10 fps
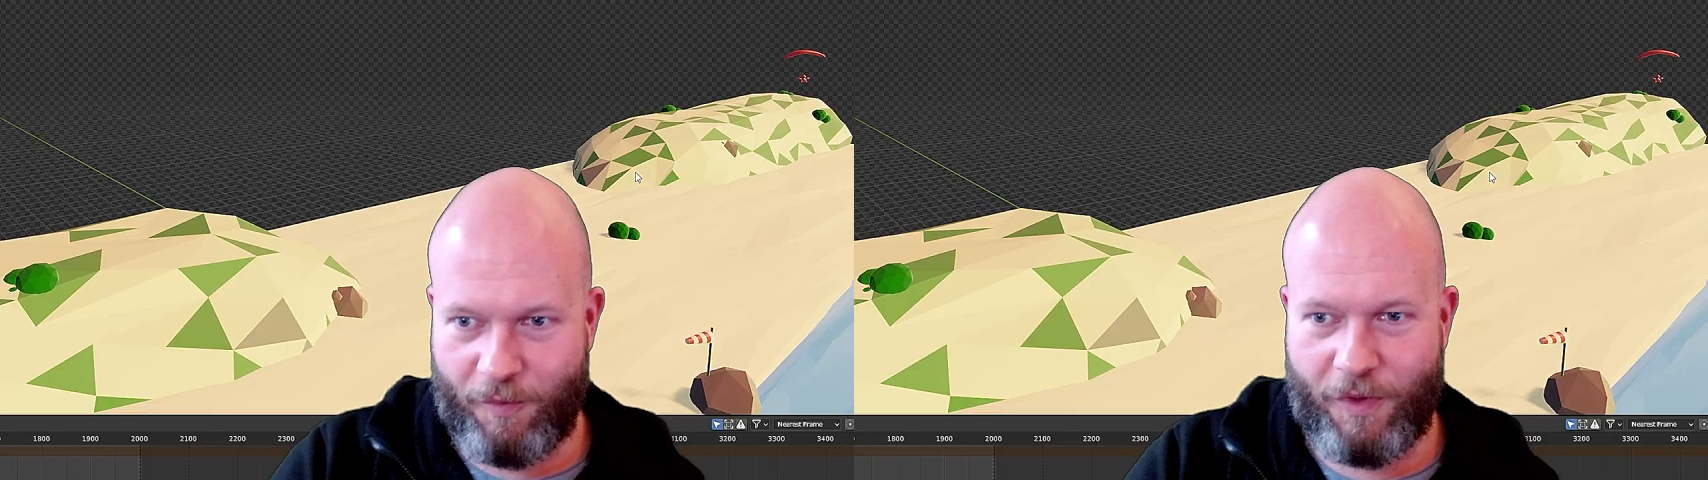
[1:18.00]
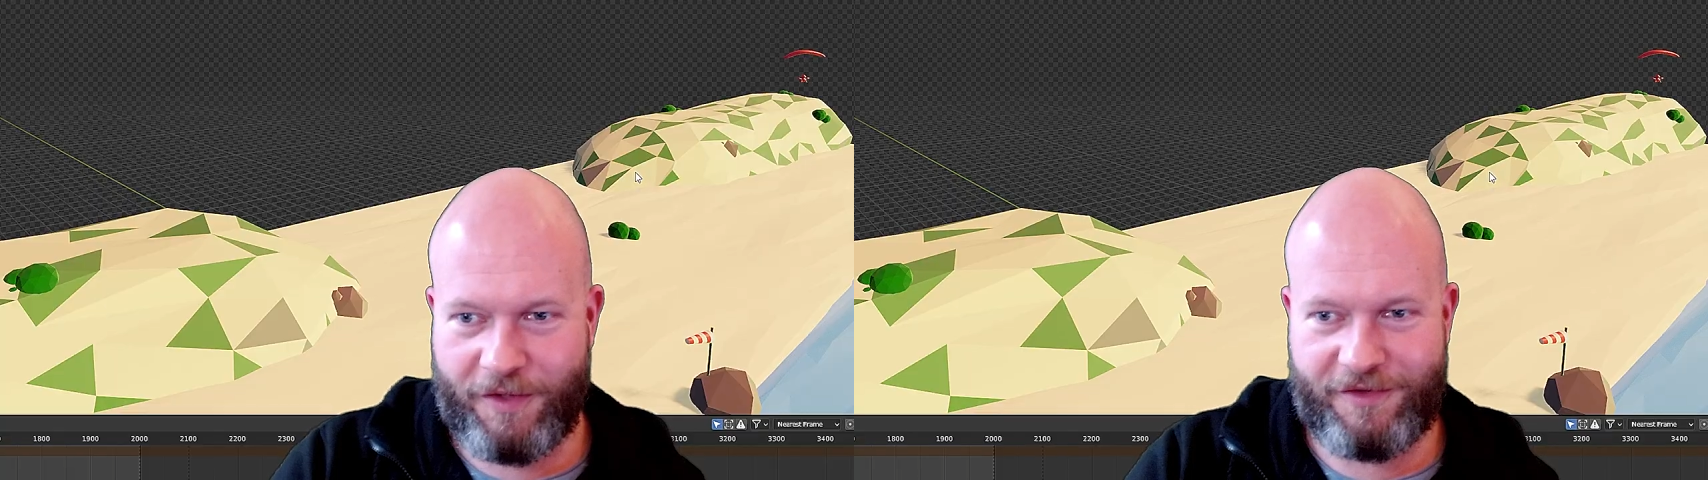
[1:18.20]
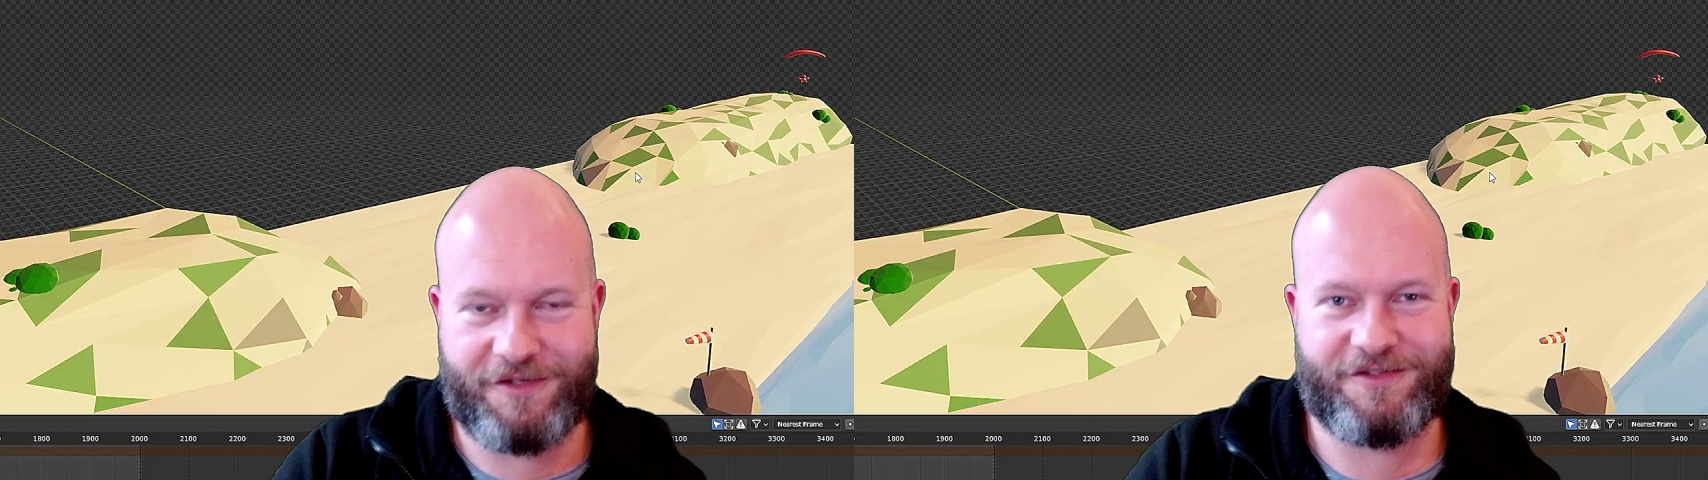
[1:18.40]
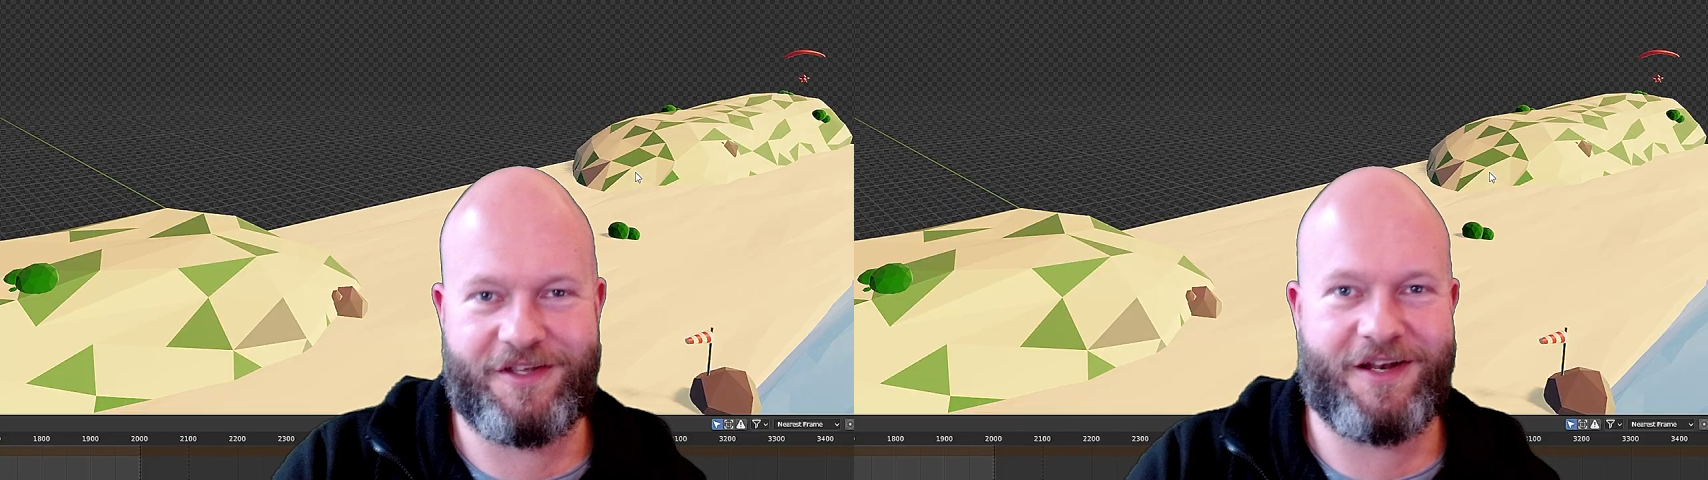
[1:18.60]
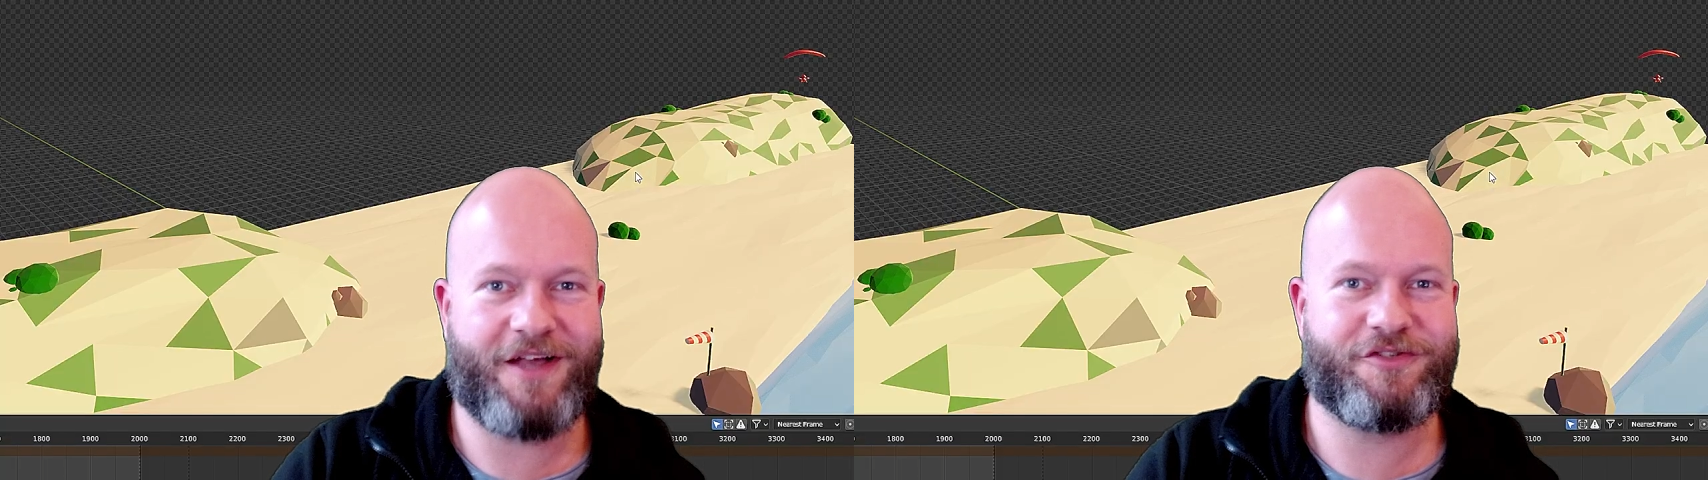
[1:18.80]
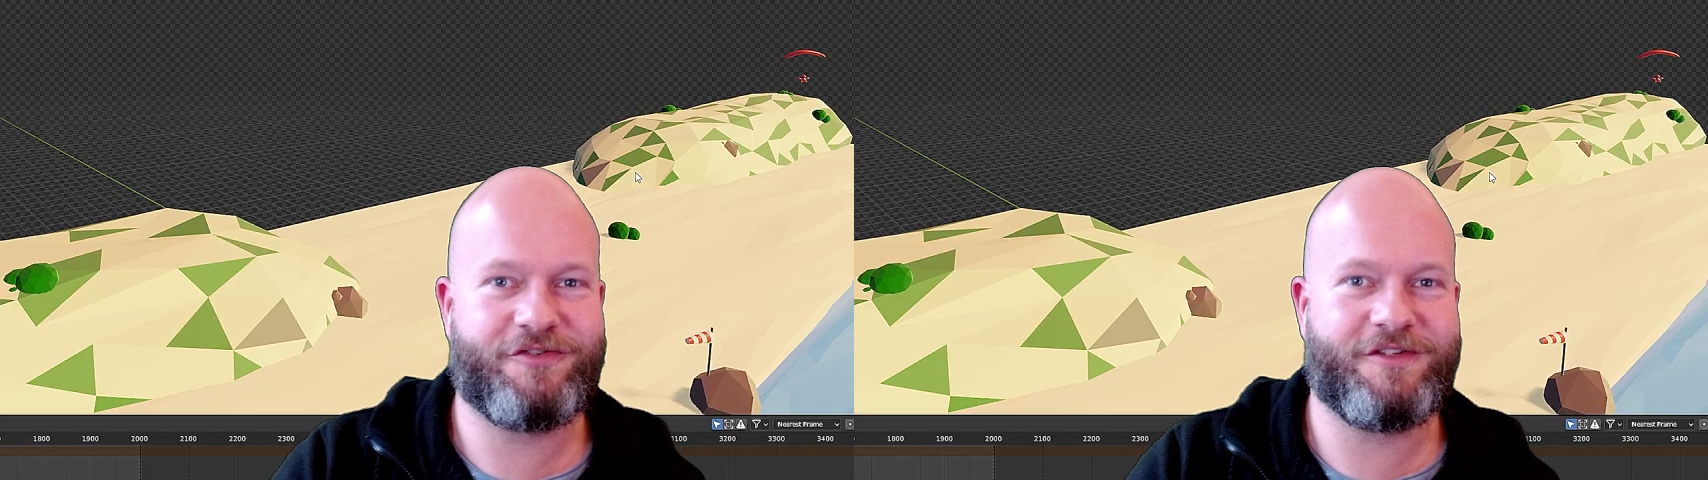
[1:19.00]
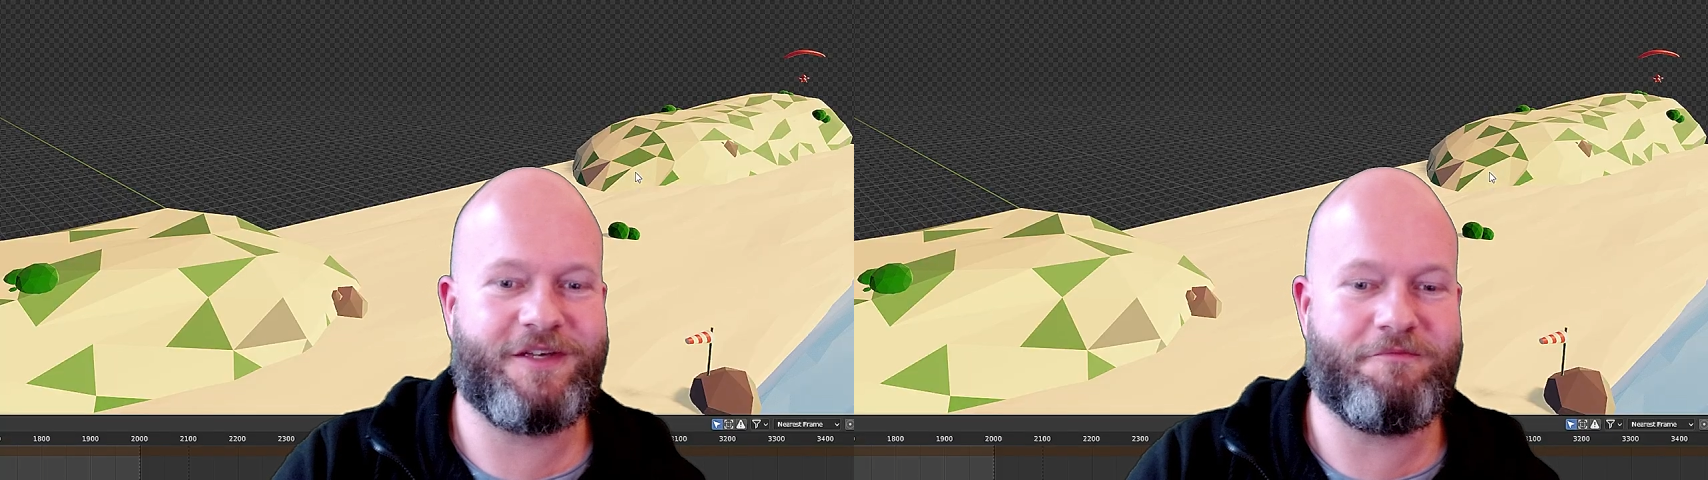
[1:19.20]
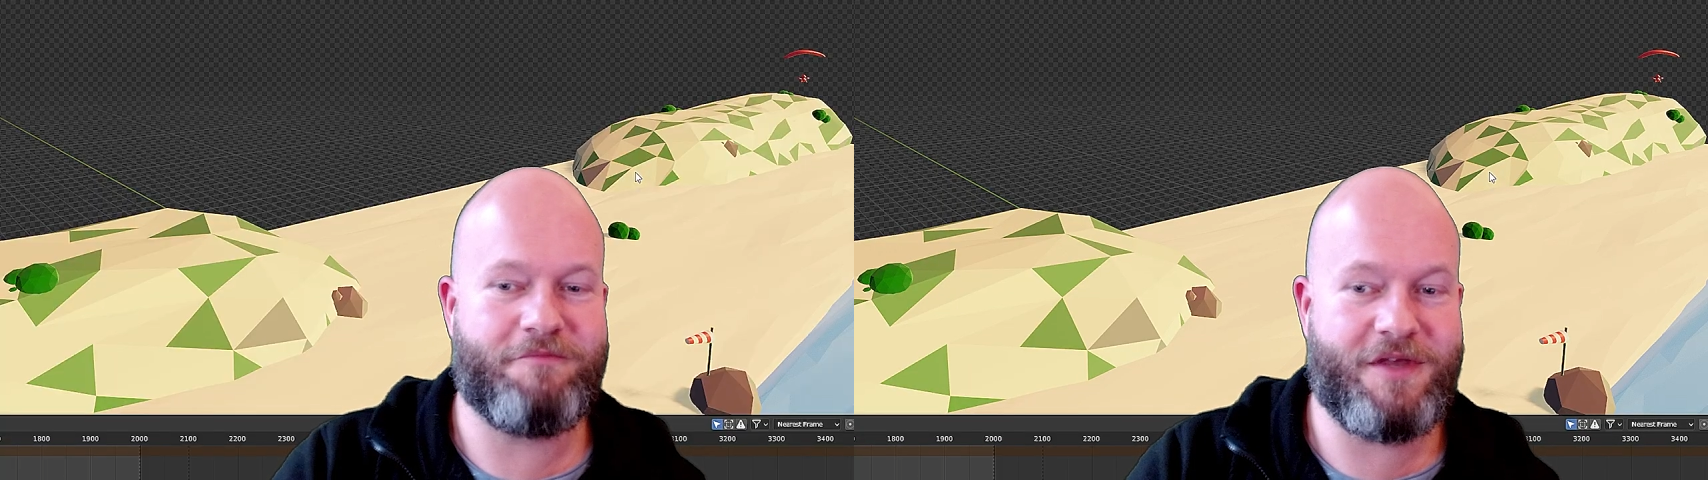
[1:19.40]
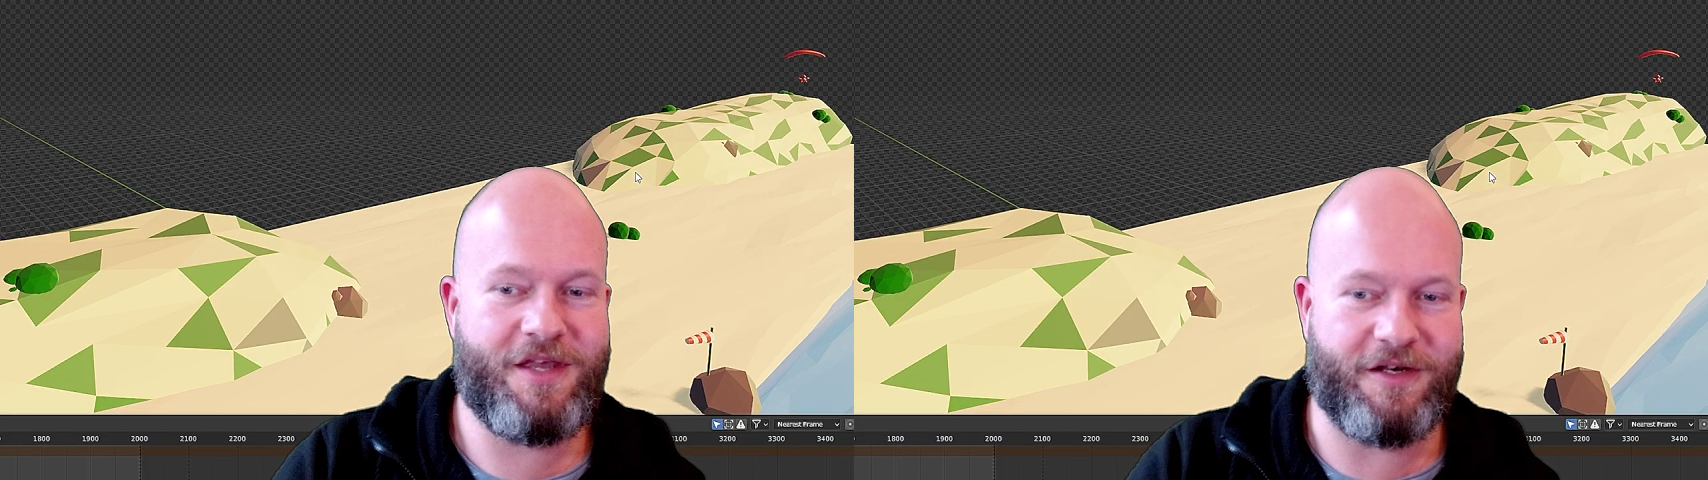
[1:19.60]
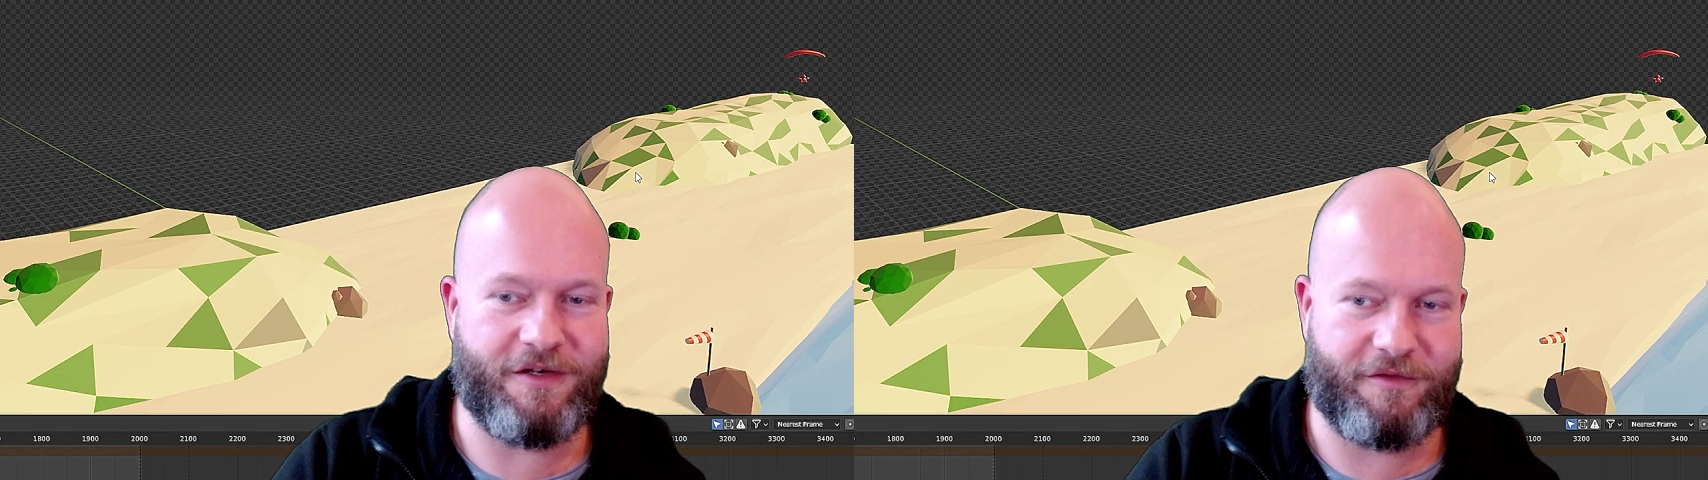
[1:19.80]
What does that actually
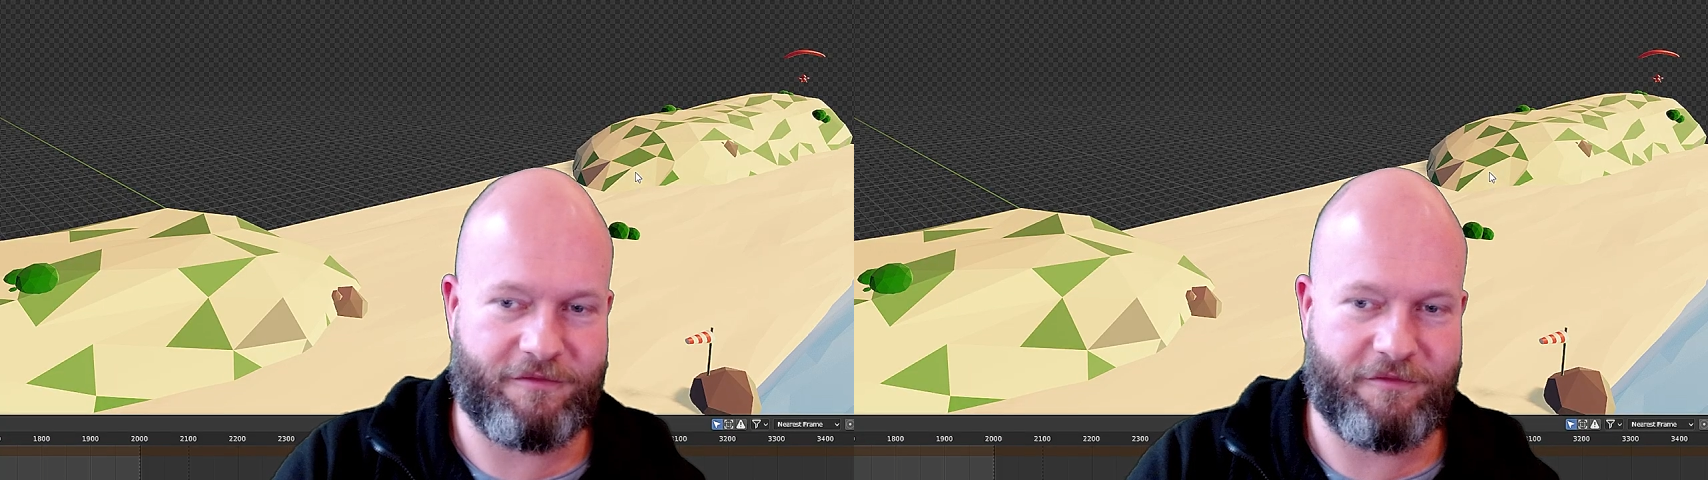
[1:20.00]
mean